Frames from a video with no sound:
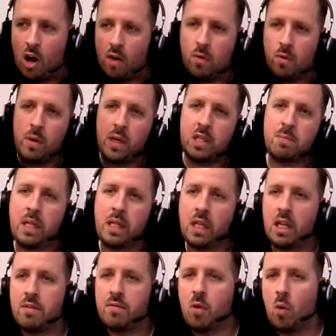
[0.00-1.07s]
I've always
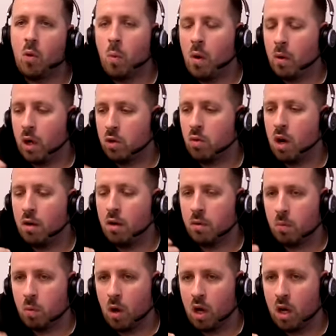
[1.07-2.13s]
mentally thought, well, I'd rather
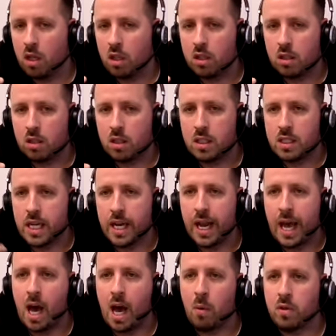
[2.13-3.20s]
work ten
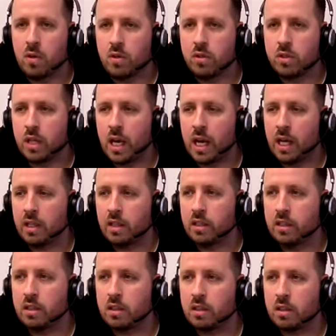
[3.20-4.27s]
hours
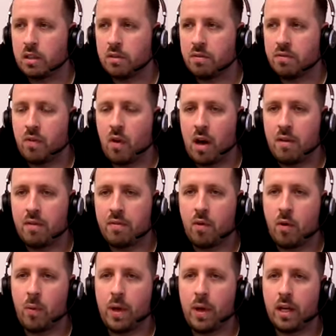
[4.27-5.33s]
and fight
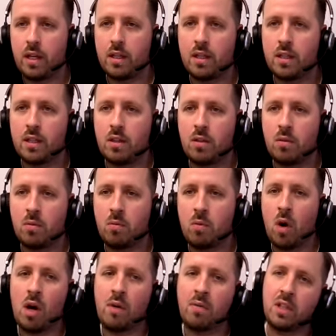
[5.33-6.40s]
through it
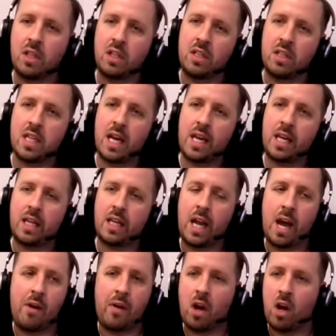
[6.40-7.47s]
rather than take an
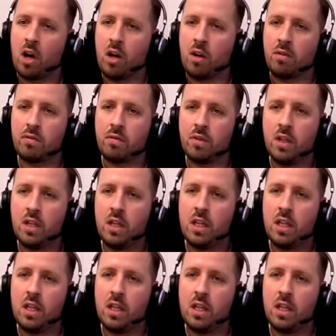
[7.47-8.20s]
hour and a half,